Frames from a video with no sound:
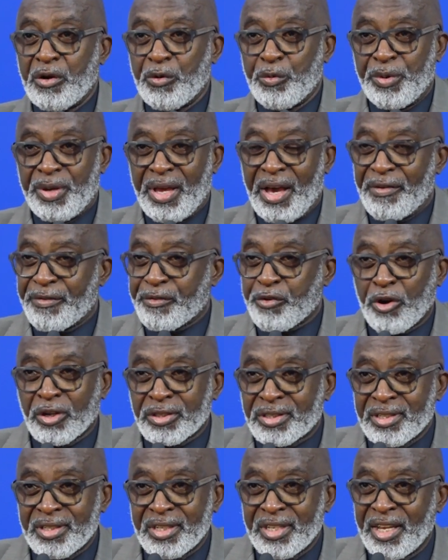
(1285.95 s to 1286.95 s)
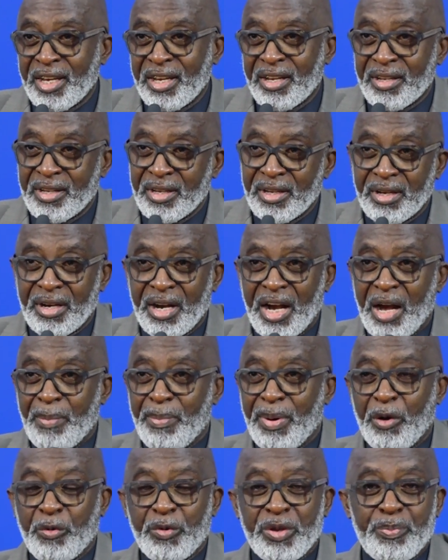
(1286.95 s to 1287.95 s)
We have cotton here. How
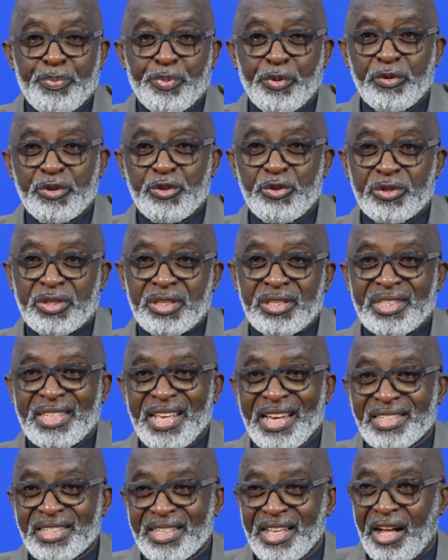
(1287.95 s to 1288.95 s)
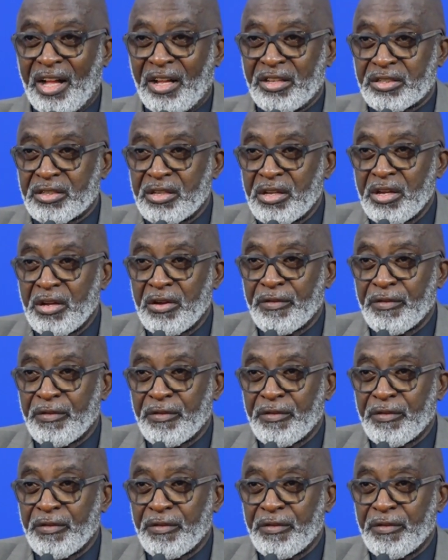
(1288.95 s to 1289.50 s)
about we producing textiles